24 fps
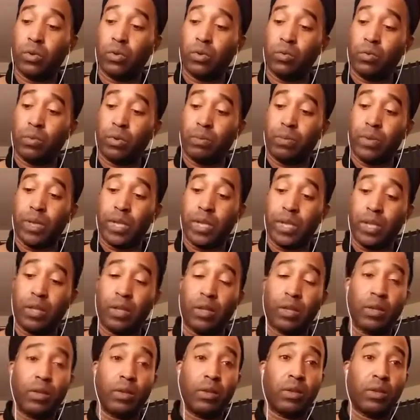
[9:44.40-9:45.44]
would be
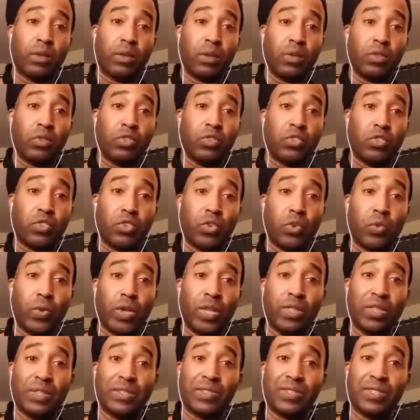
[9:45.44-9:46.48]

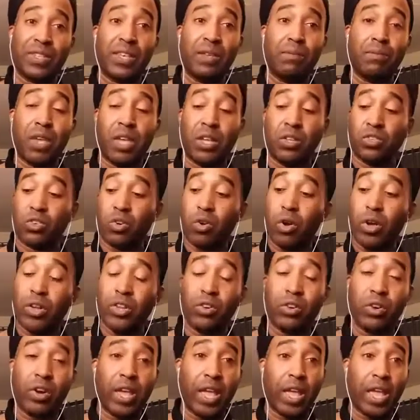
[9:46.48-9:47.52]
doing the C major on
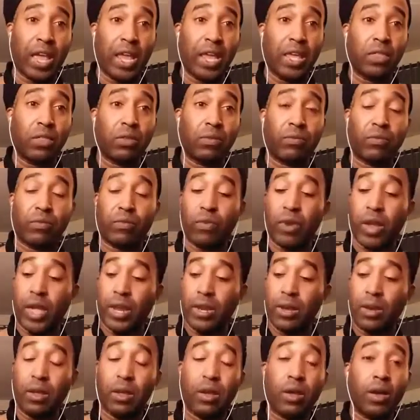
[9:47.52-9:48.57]
your 8th fret
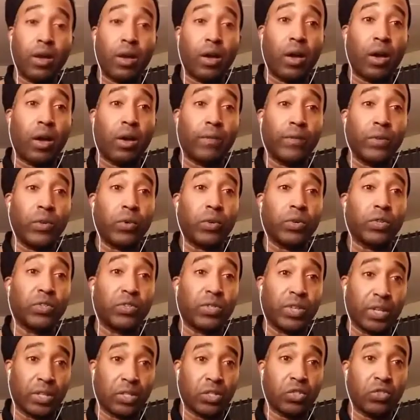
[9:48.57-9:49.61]
of your
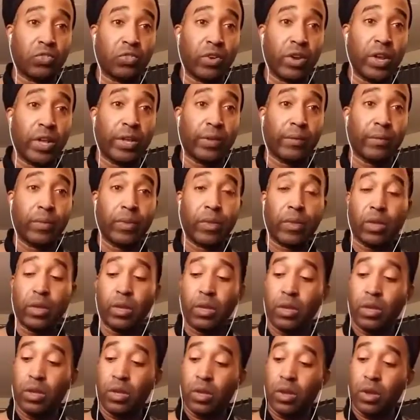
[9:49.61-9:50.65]
6th string.
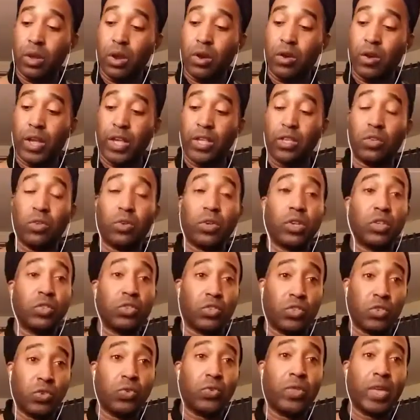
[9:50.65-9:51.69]
All right, you can
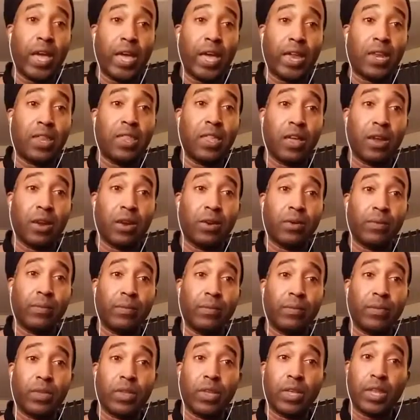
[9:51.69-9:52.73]
do that there,
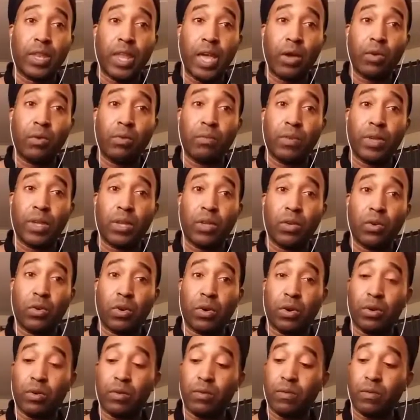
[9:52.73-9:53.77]
and that would be
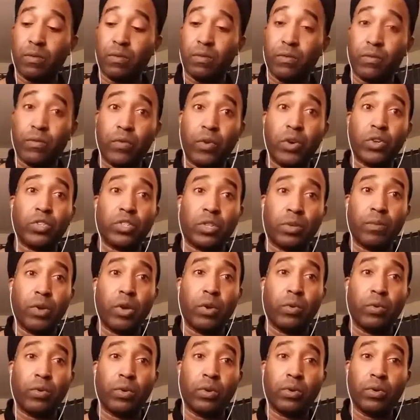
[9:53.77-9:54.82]
your first
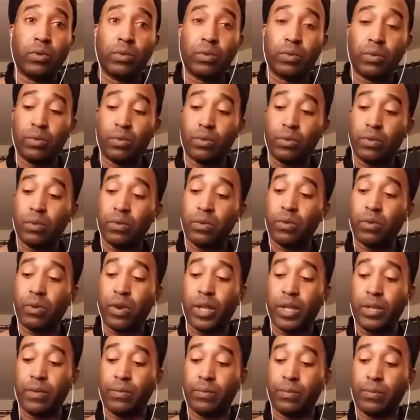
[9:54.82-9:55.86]
mode,
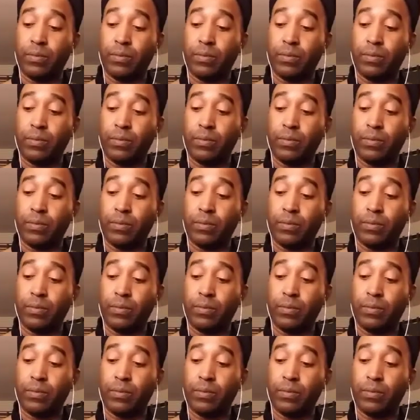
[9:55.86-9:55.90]
right?